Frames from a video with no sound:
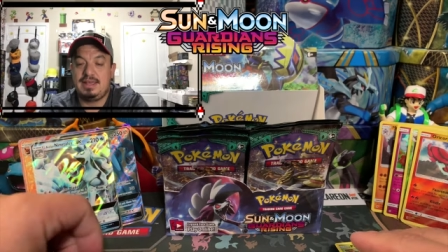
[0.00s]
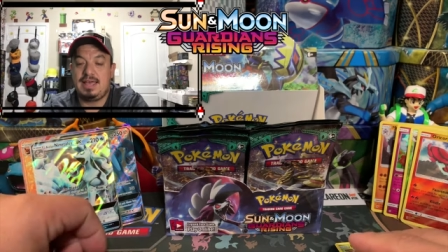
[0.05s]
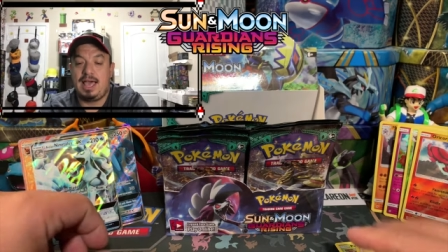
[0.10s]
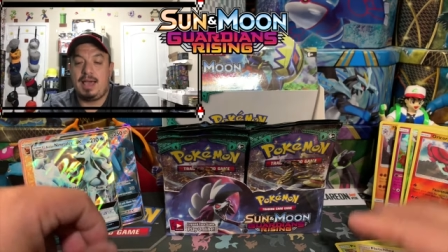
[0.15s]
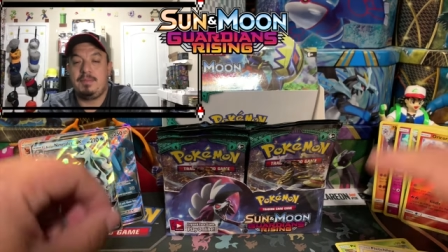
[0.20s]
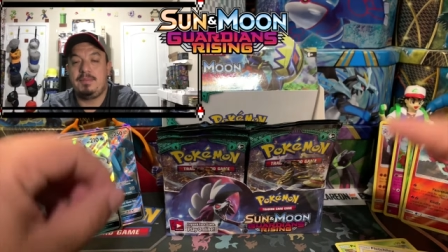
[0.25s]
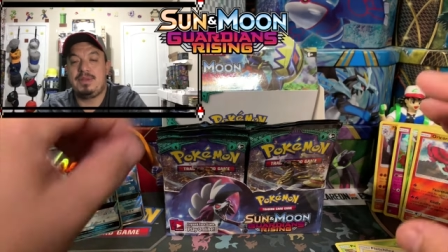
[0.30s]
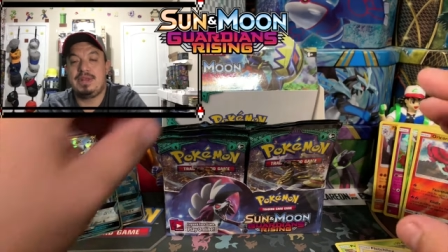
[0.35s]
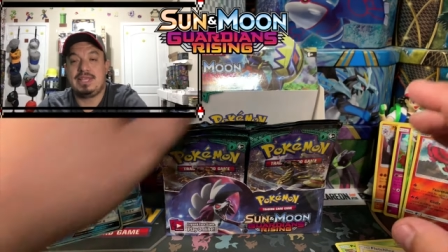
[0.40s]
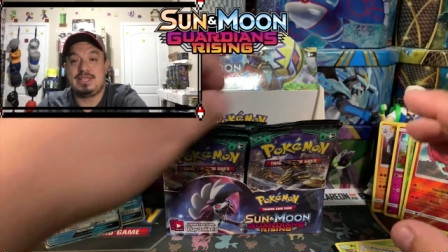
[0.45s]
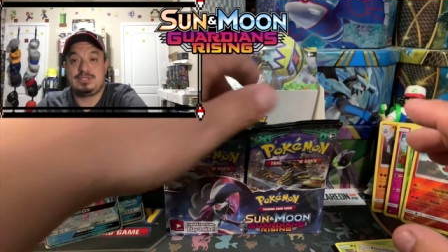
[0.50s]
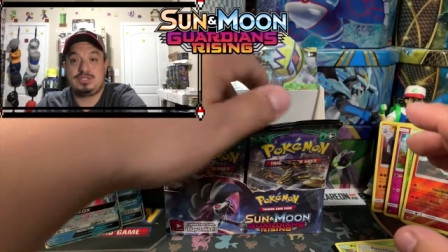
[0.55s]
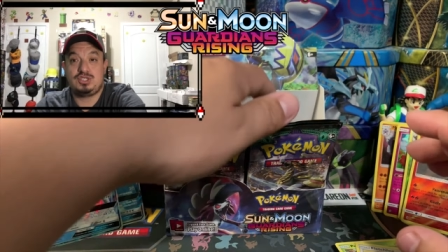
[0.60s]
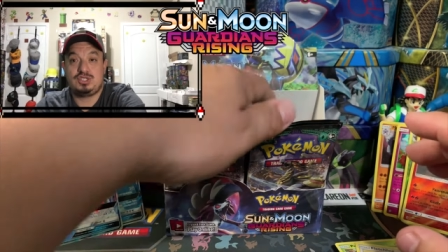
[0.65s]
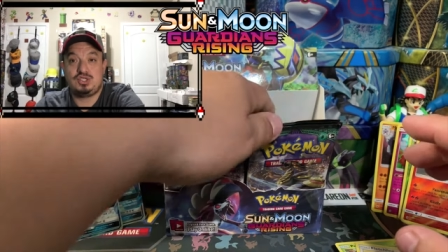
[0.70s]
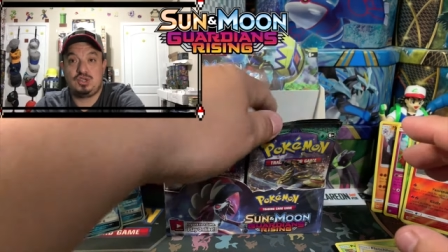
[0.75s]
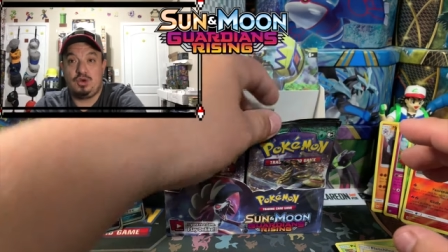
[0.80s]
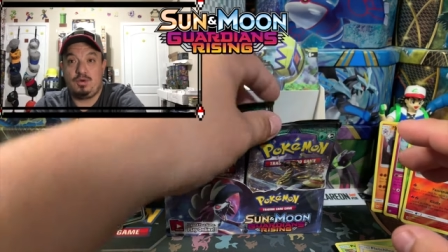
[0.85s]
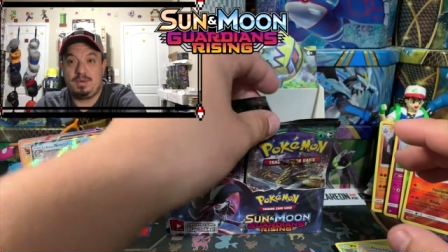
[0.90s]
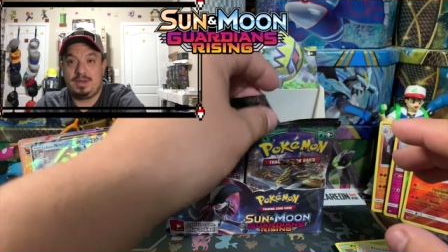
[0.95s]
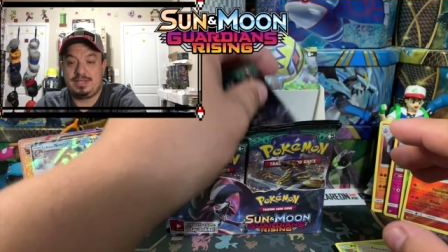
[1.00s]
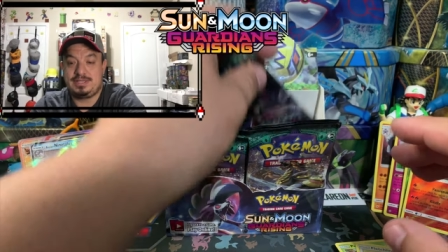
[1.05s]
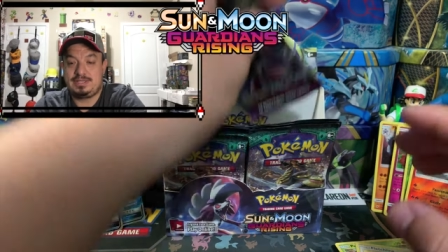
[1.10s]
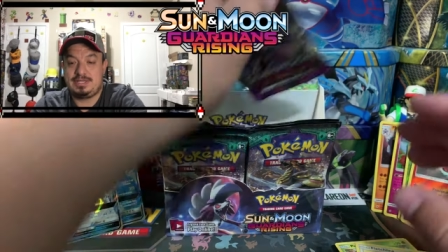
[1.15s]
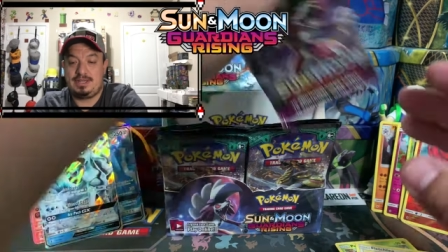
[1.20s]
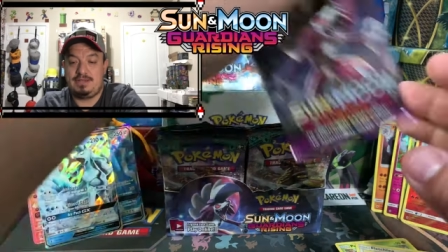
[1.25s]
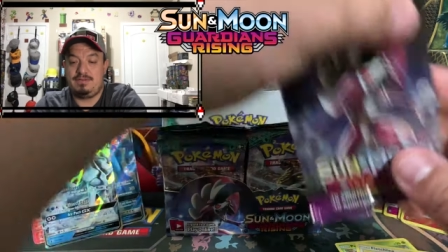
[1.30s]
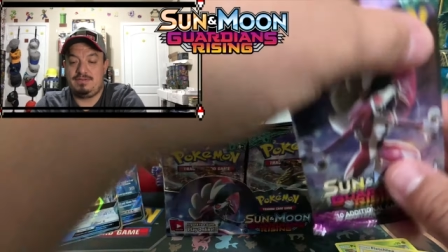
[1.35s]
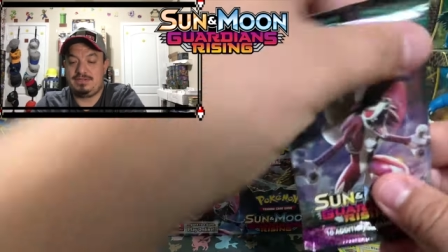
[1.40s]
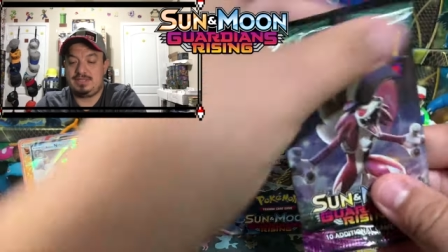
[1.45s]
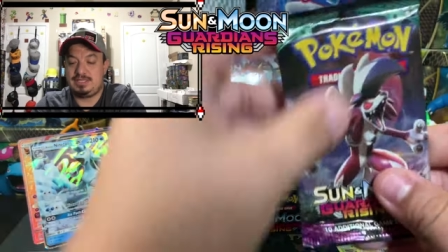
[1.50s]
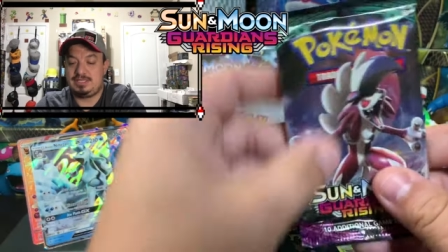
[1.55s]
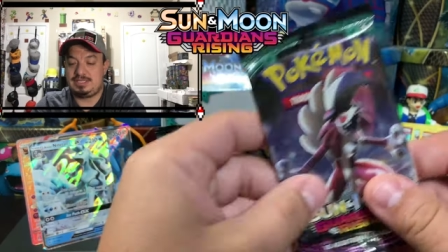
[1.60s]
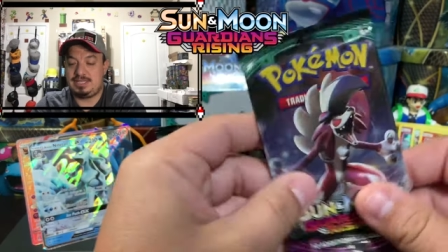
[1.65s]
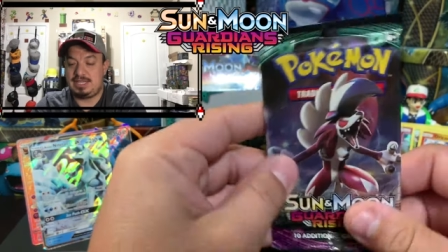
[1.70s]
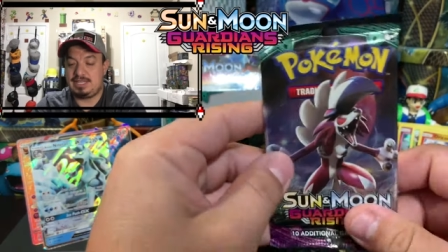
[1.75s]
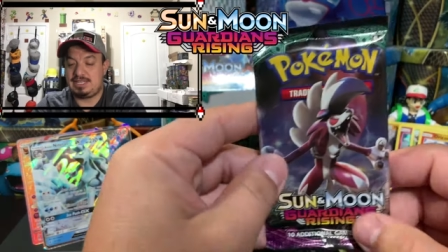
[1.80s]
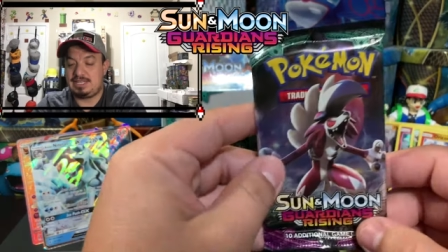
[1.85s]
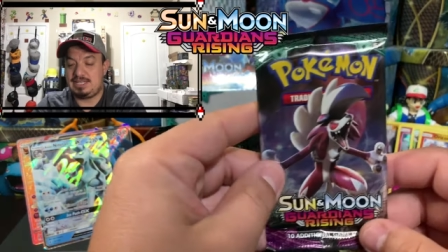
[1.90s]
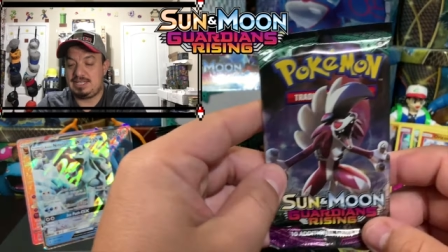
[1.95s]
I'm gonna show myself since
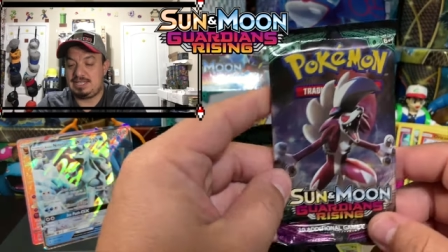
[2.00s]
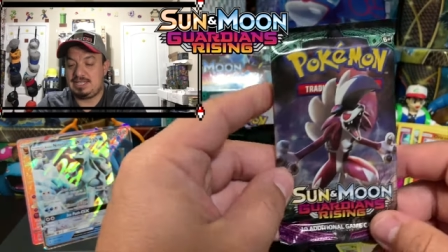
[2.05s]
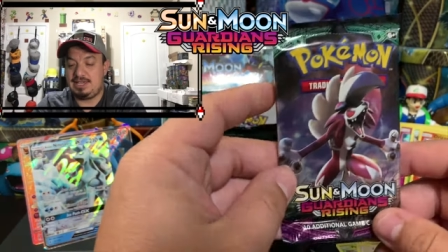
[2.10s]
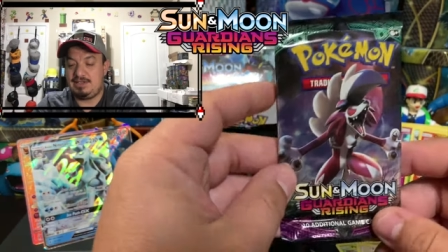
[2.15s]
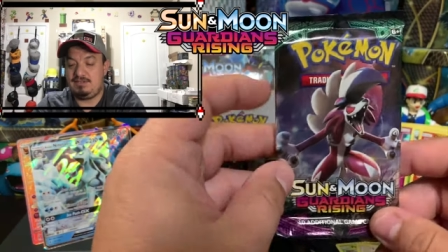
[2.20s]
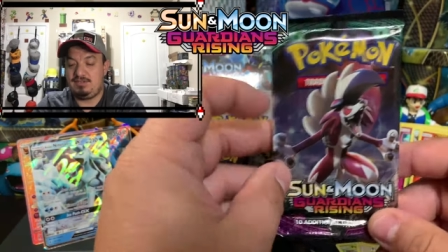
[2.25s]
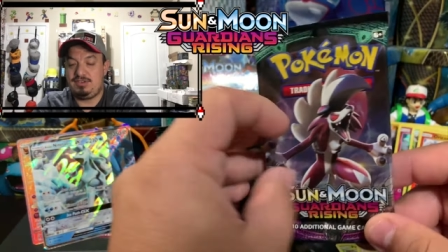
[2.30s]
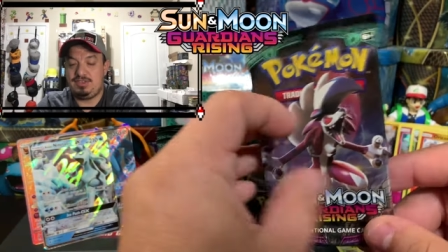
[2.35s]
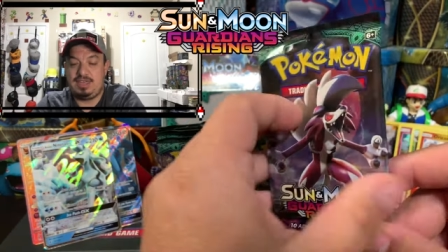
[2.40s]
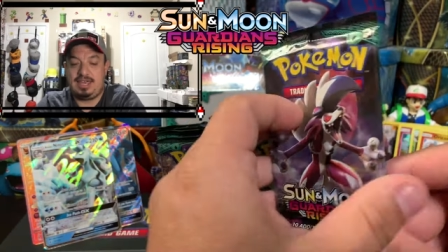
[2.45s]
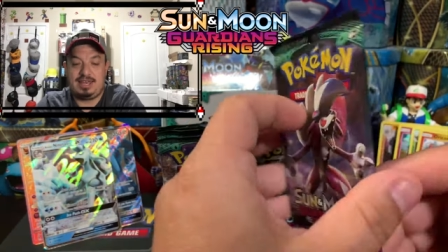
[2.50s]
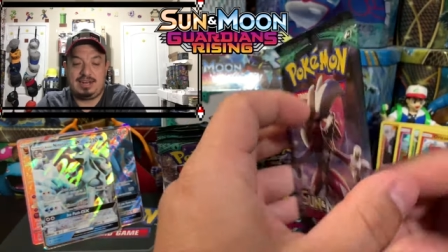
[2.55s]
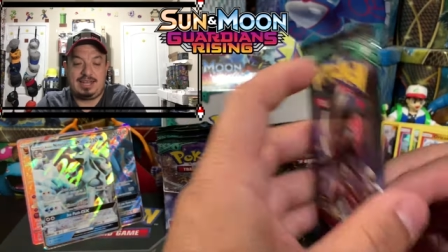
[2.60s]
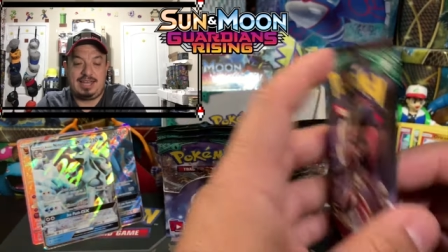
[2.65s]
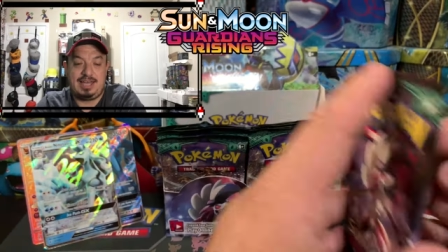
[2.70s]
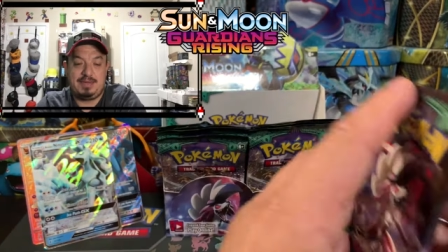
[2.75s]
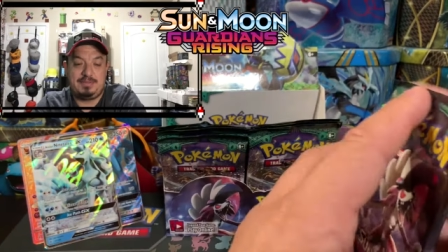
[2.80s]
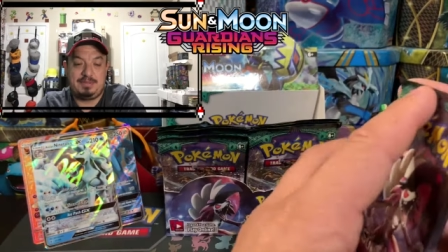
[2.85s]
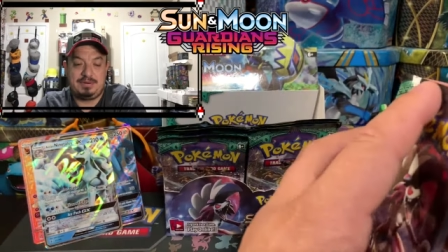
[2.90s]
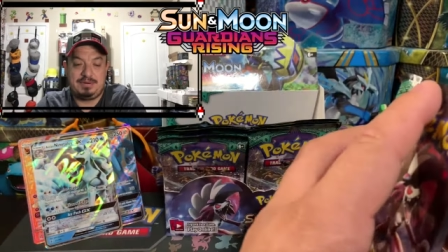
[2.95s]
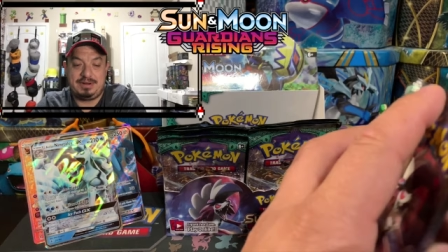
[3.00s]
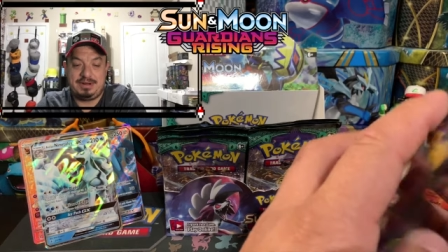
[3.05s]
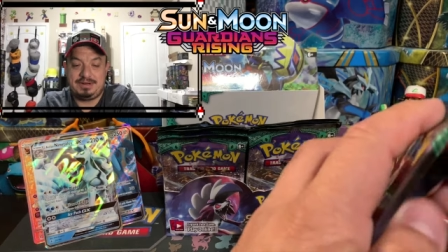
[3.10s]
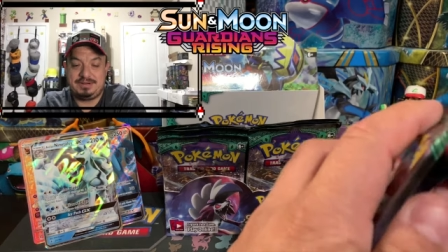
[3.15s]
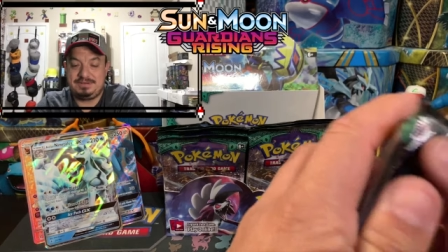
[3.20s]
I did give you that Hyper Rare.